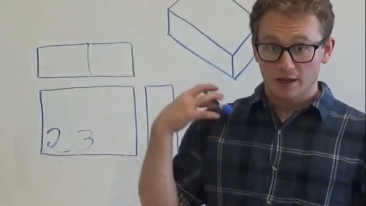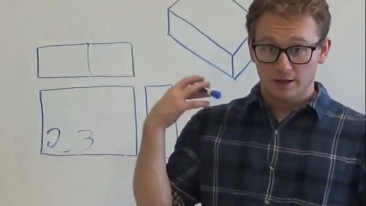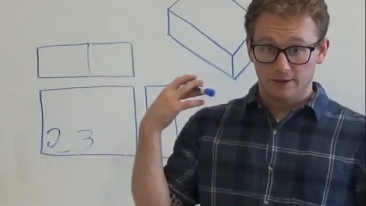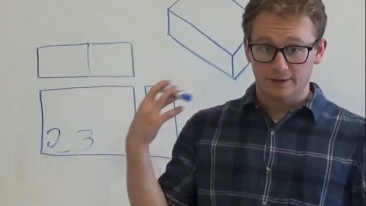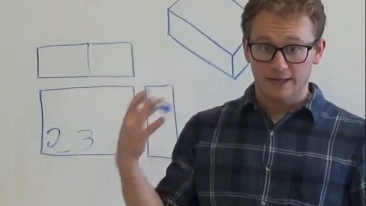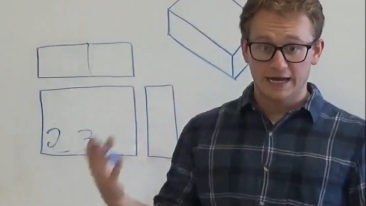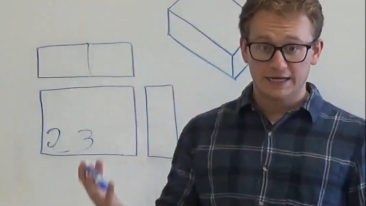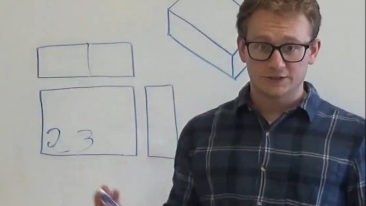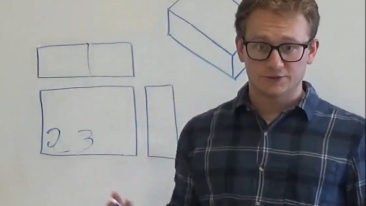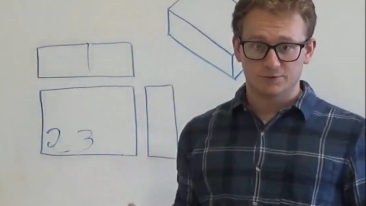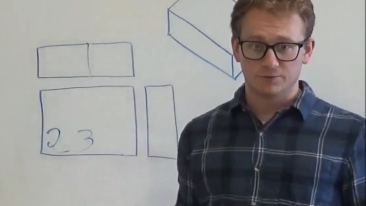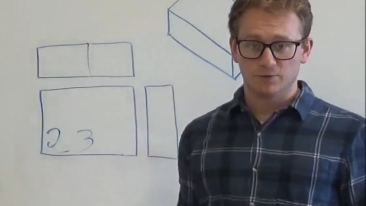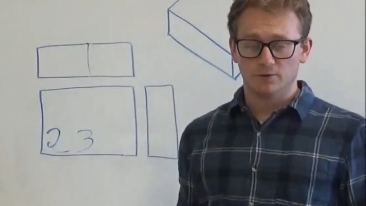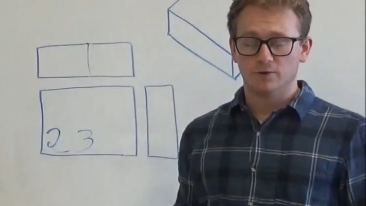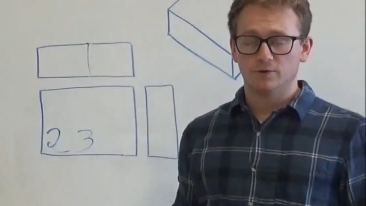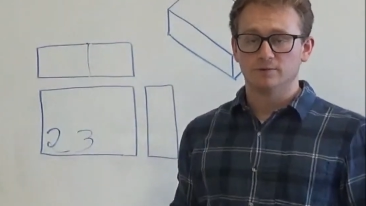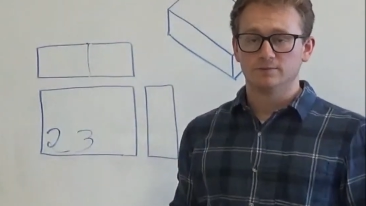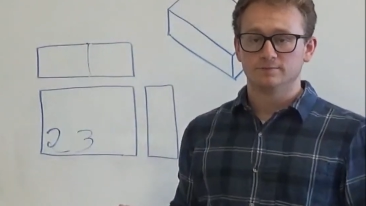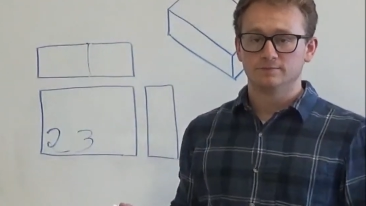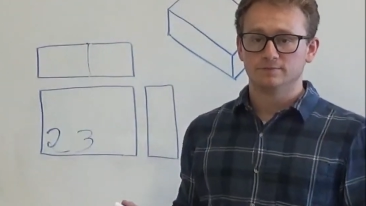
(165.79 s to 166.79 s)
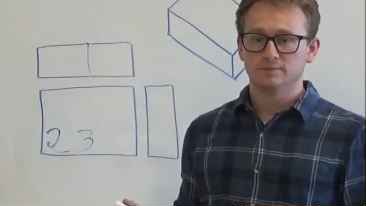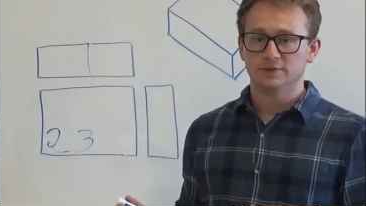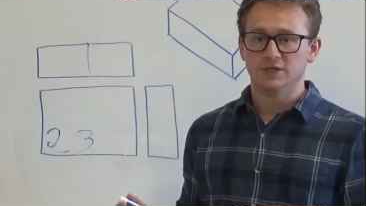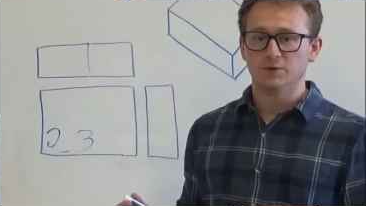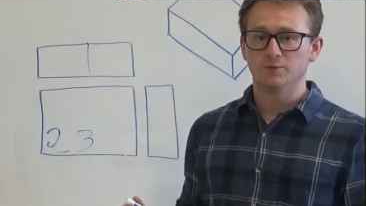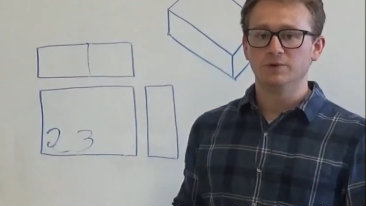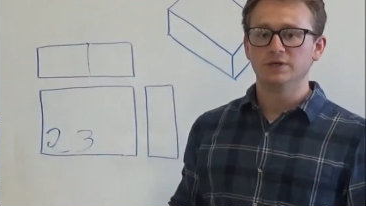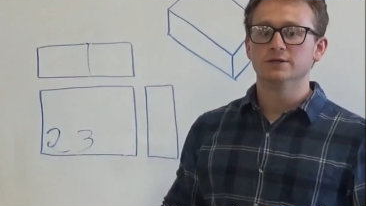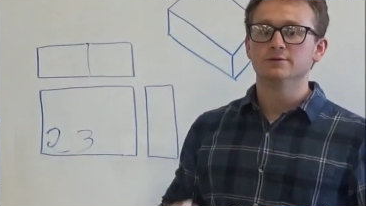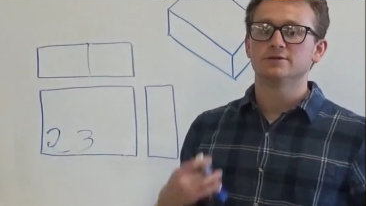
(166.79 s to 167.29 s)
Last rule. Did
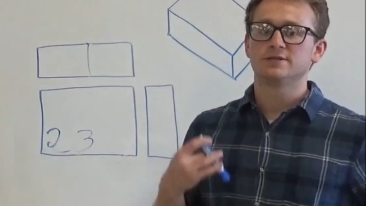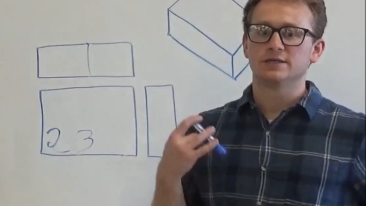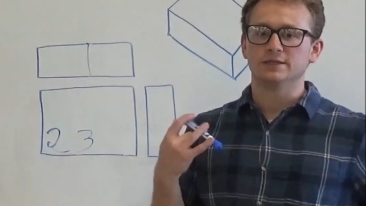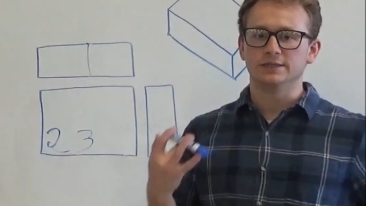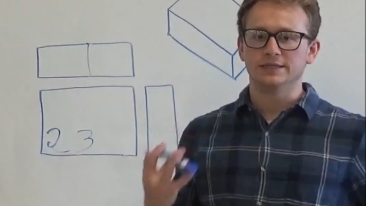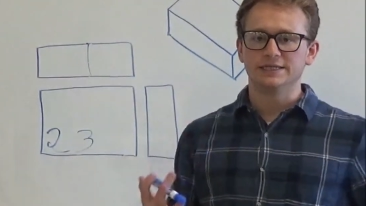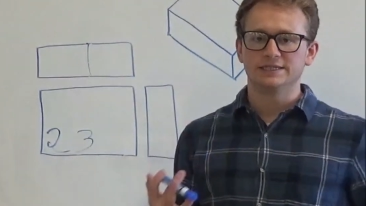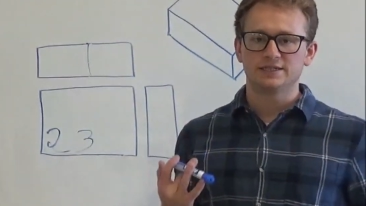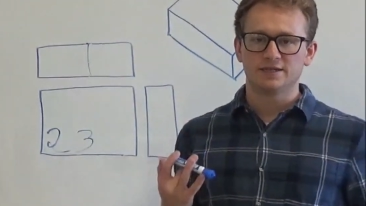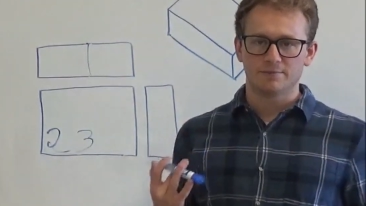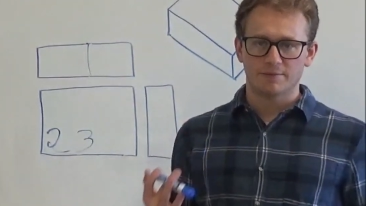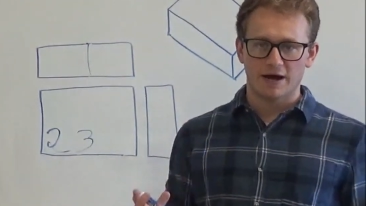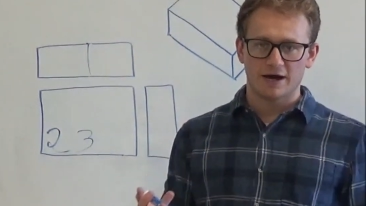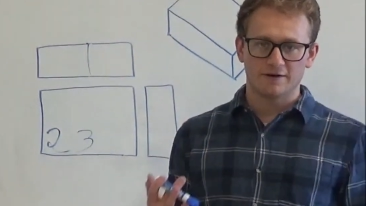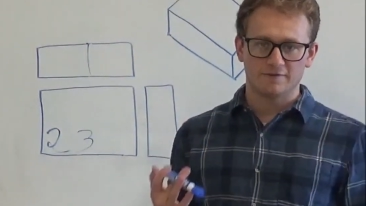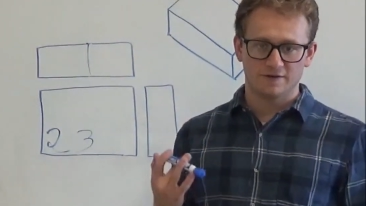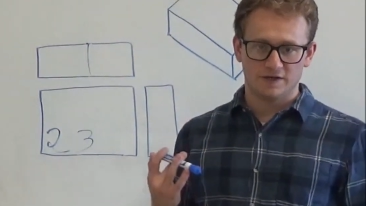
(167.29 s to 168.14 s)
we use the least amount